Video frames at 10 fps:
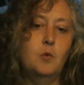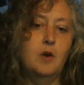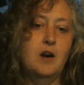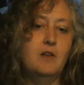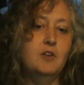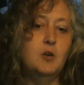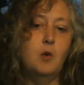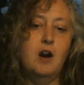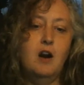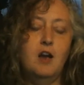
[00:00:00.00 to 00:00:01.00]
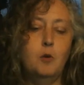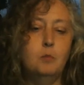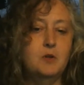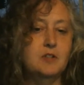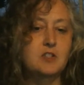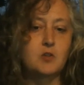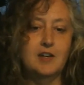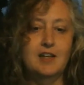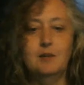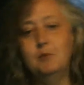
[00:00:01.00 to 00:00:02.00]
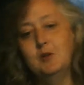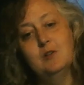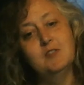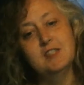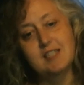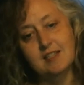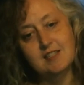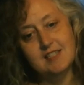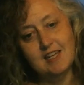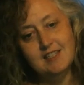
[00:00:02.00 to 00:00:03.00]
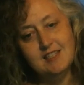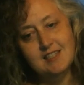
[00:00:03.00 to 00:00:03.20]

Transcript: wherever you are. I hope you're enjoying a beautiful sunset,